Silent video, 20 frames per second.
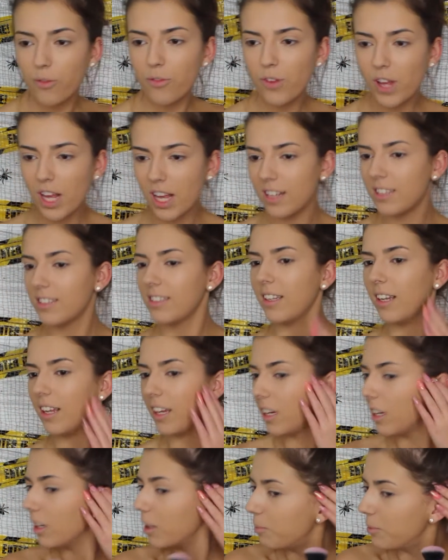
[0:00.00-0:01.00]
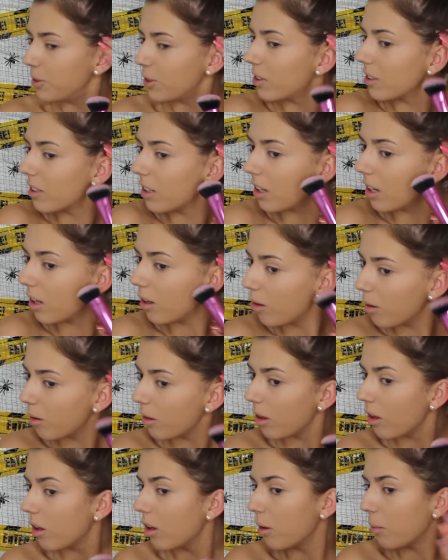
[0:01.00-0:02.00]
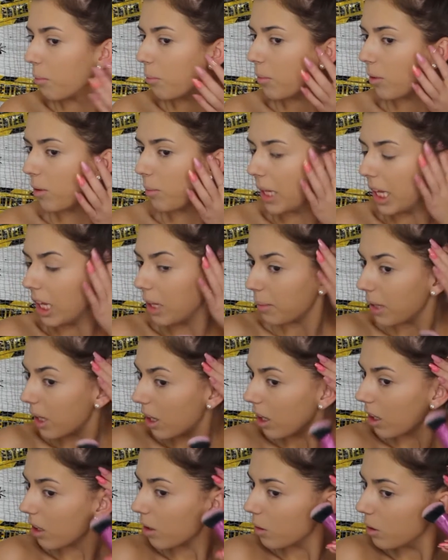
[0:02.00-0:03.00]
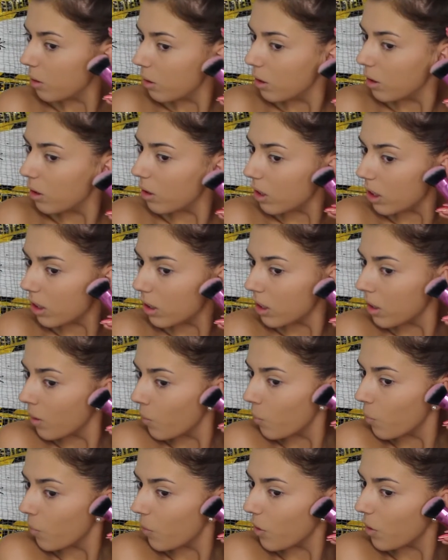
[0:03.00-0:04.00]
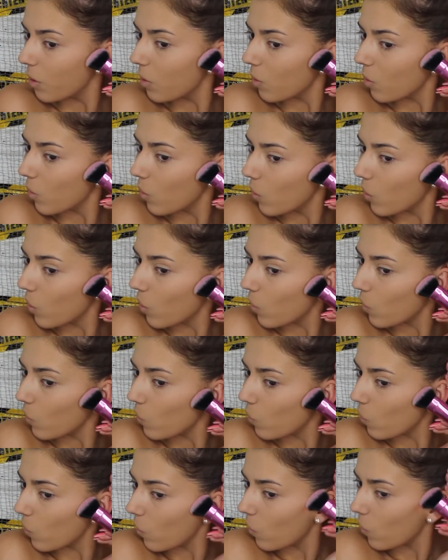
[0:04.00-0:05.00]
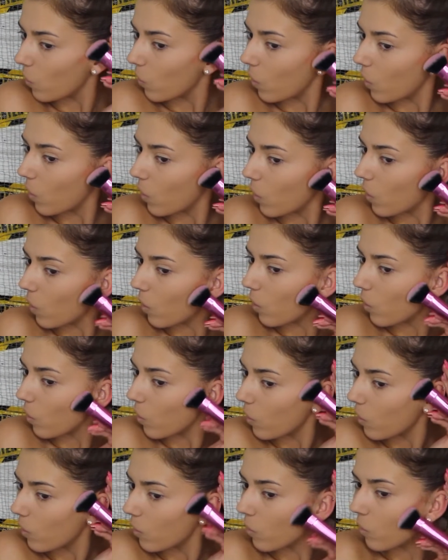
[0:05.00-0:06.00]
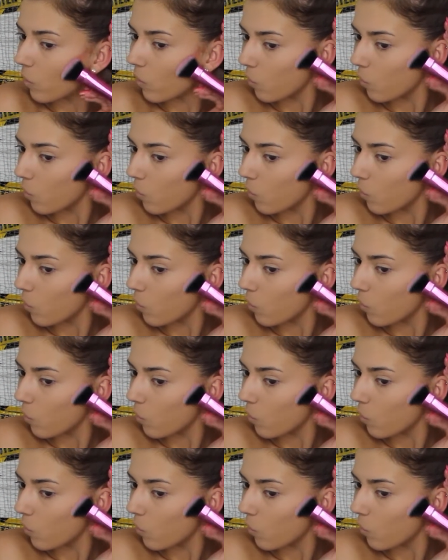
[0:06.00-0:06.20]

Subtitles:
Firstly, I'm just going to pull my hair back, and I'm going to go in the hairline